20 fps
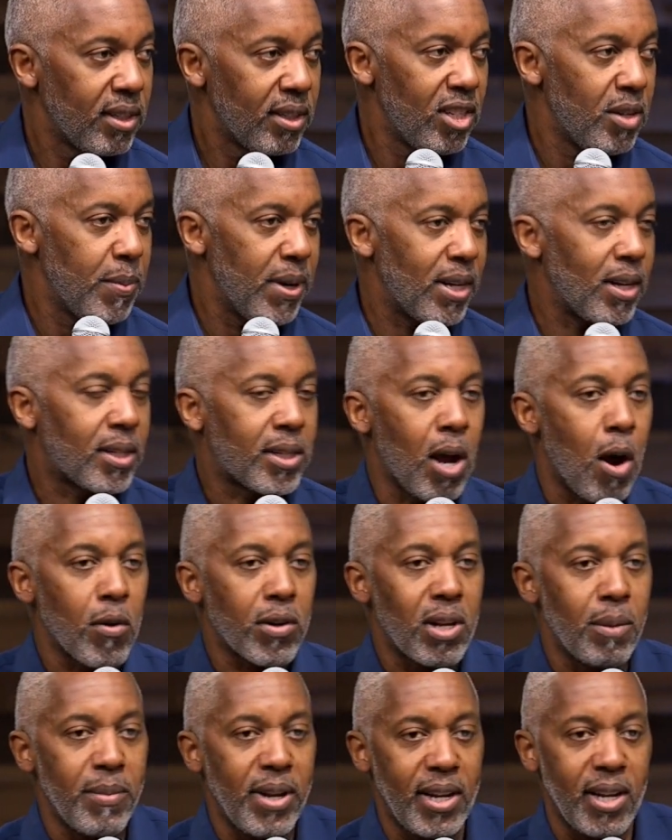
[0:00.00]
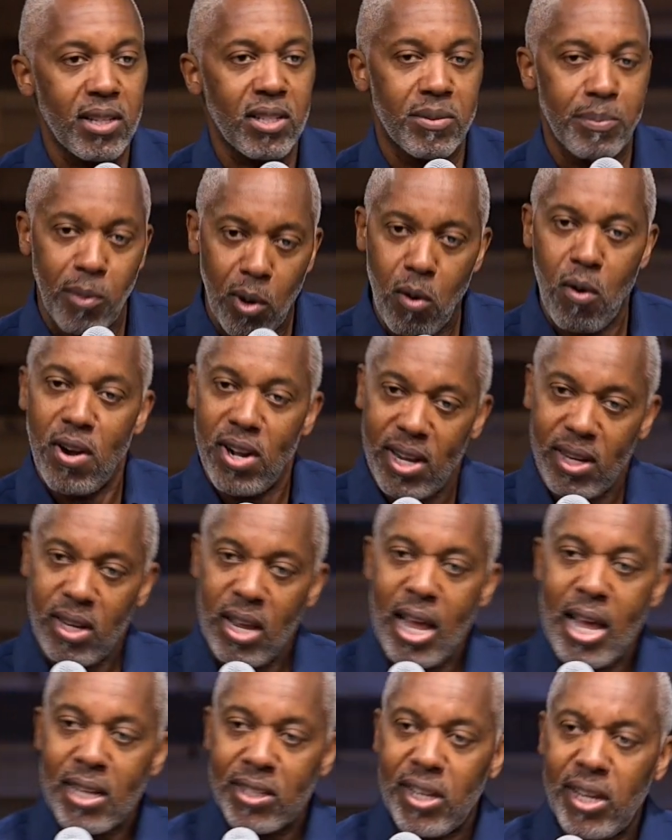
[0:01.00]
You better talk to me this morning.
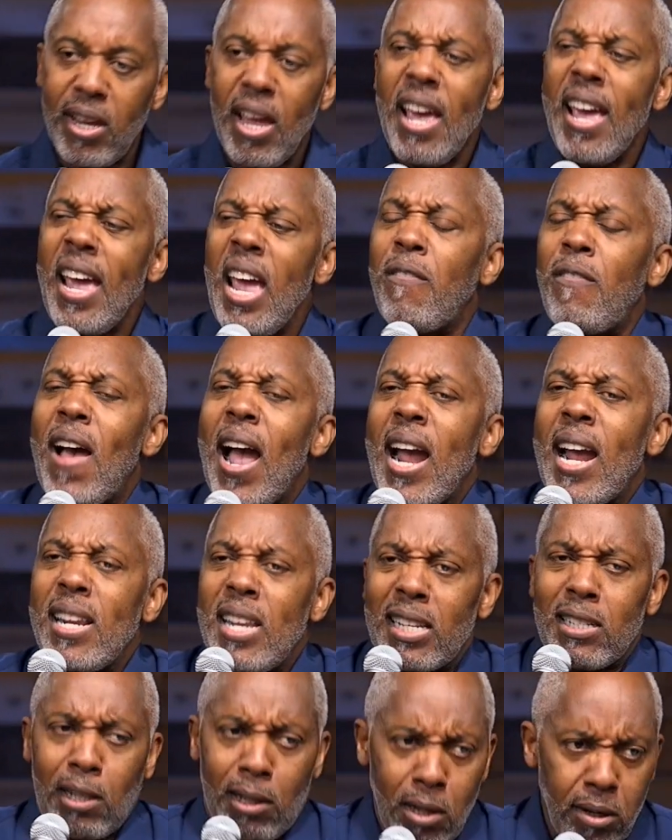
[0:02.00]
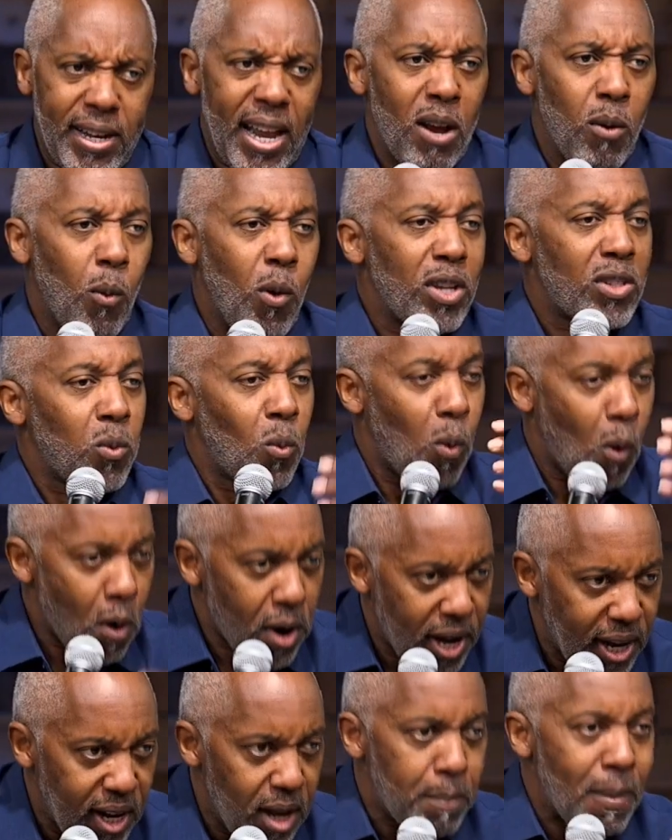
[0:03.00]
See, if I can just look at what's
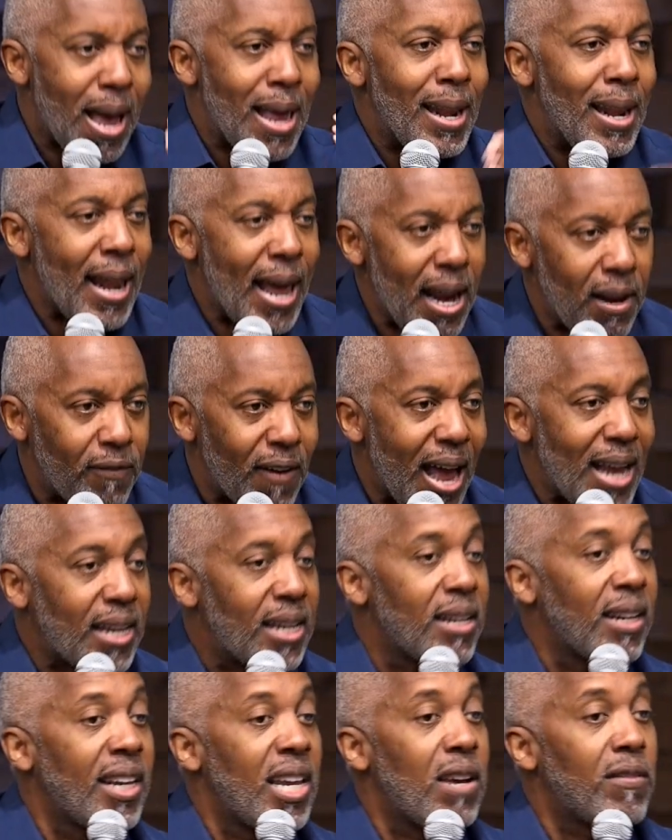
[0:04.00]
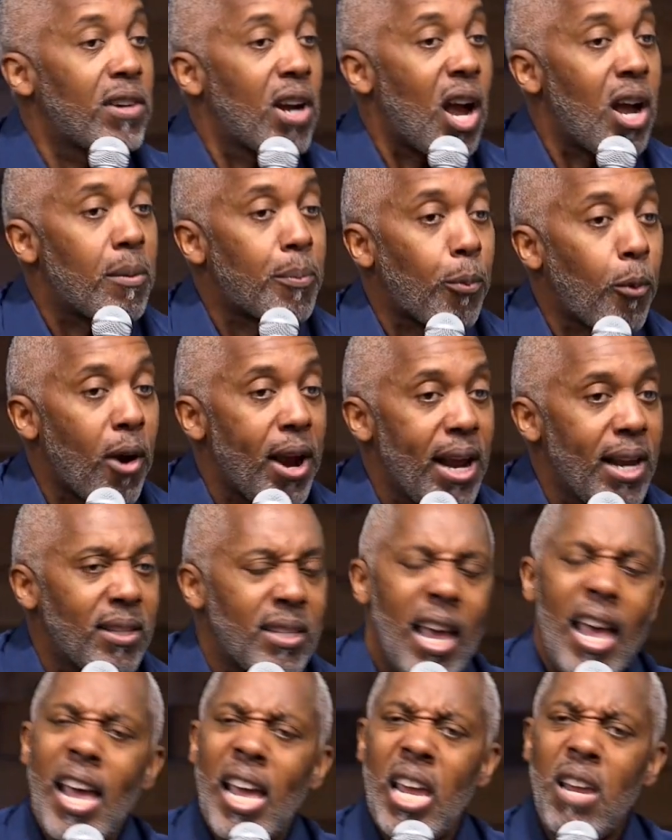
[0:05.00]
working in my life, I can give God
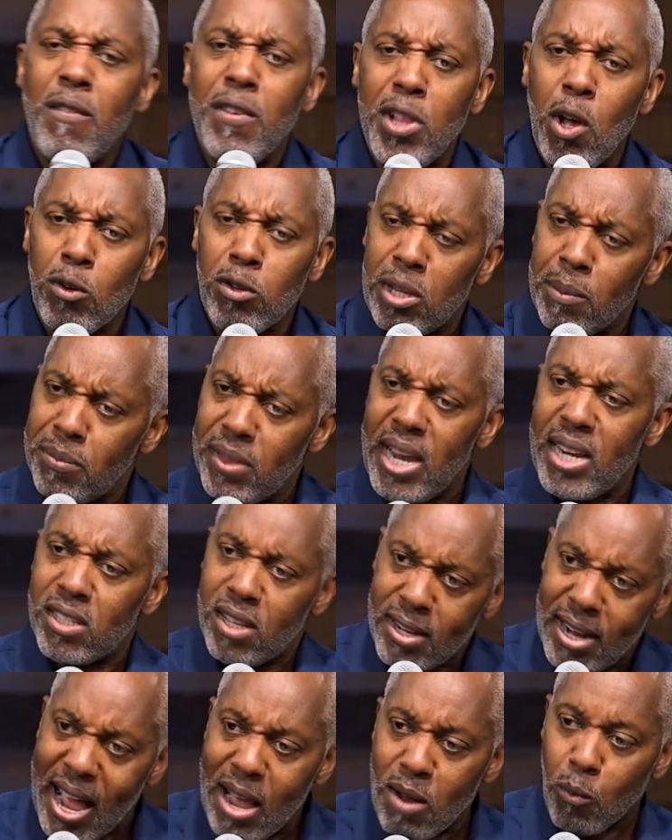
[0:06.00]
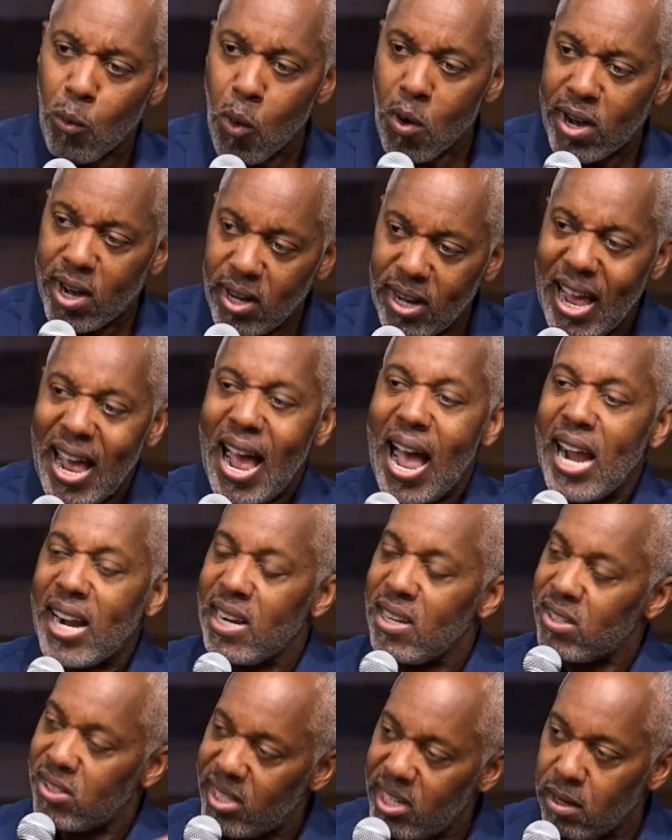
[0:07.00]
praise. Even though some things are not working, I
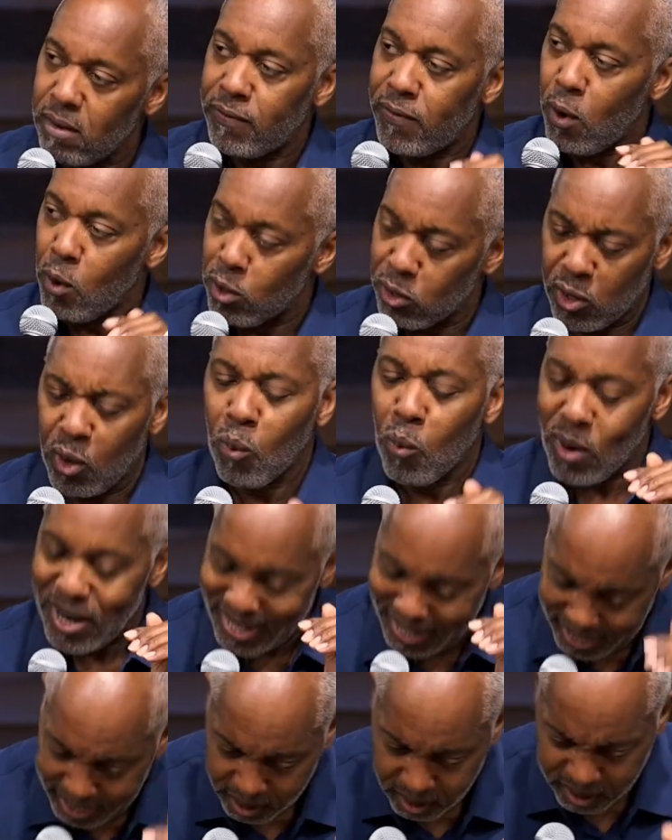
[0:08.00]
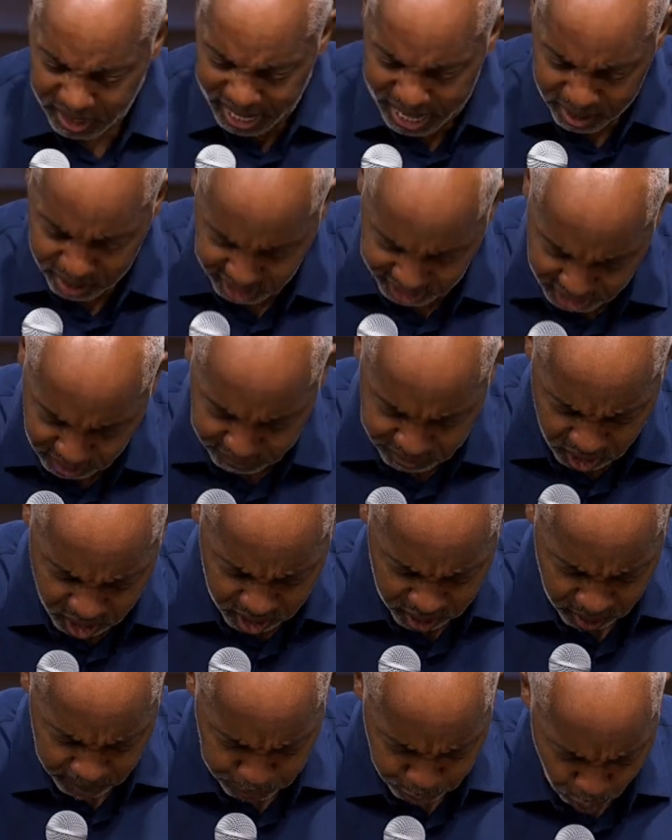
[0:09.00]
can still focus on what is and give
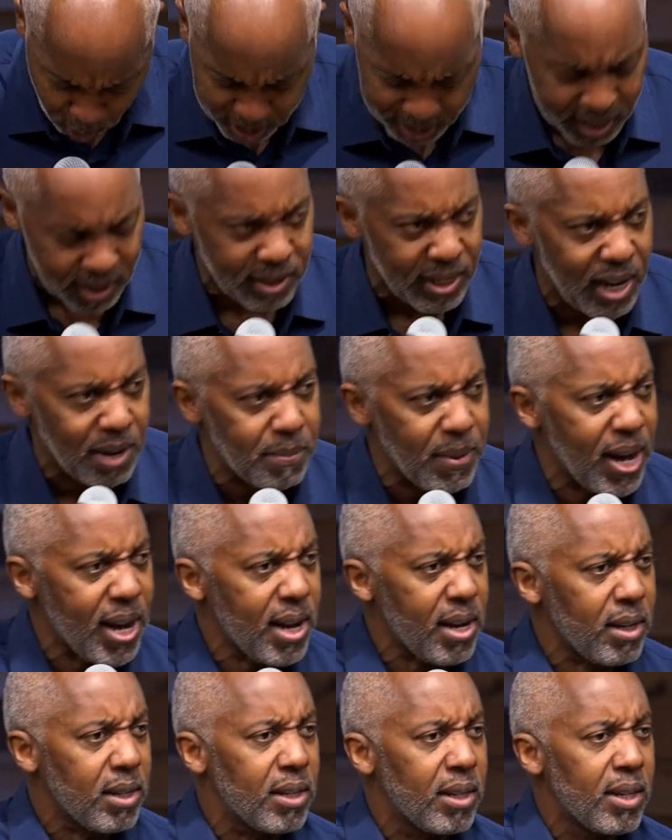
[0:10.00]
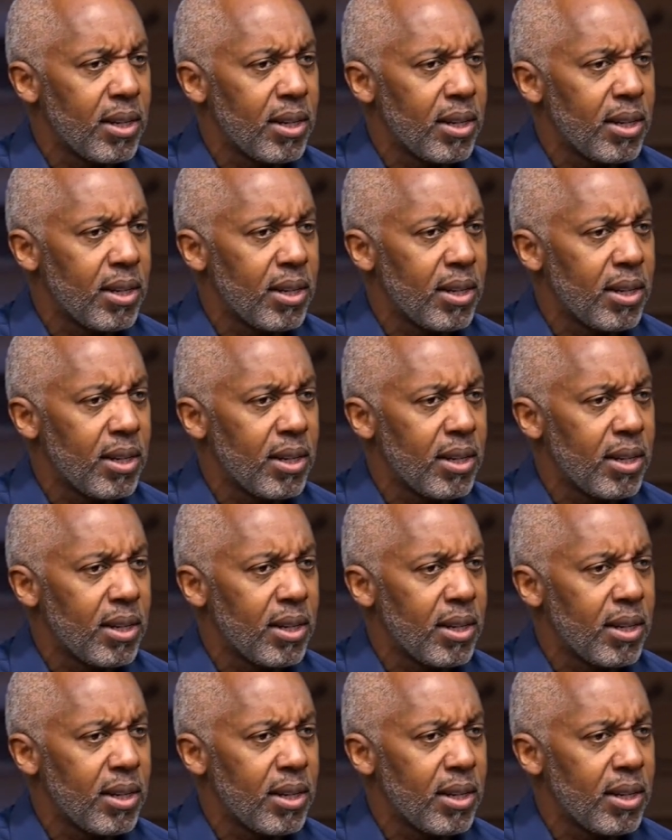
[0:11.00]
God a praise. Amen.